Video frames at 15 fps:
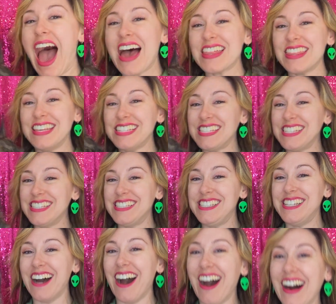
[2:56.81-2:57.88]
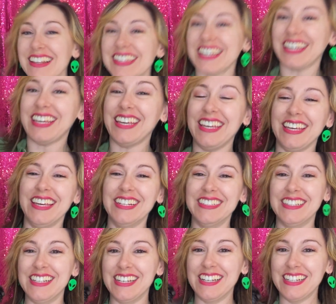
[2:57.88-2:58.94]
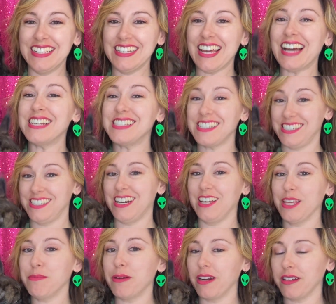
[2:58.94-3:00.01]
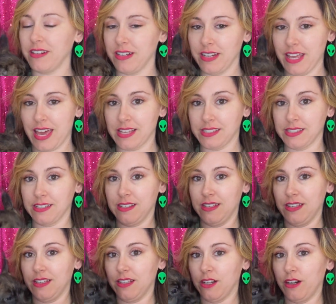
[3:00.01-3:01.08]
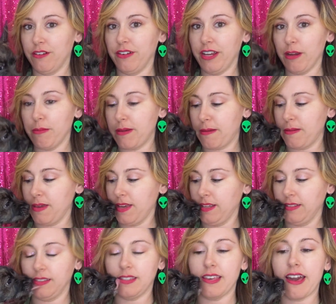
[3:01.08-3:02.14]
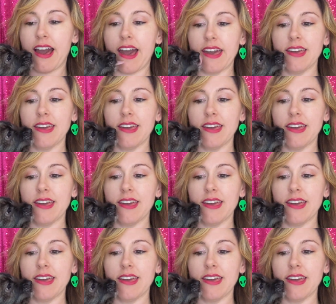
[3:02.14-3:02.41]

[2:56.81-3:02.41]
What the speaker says: This is Dolly, as in Dolly Parton, yes. Look over here, baby. Can you say hi?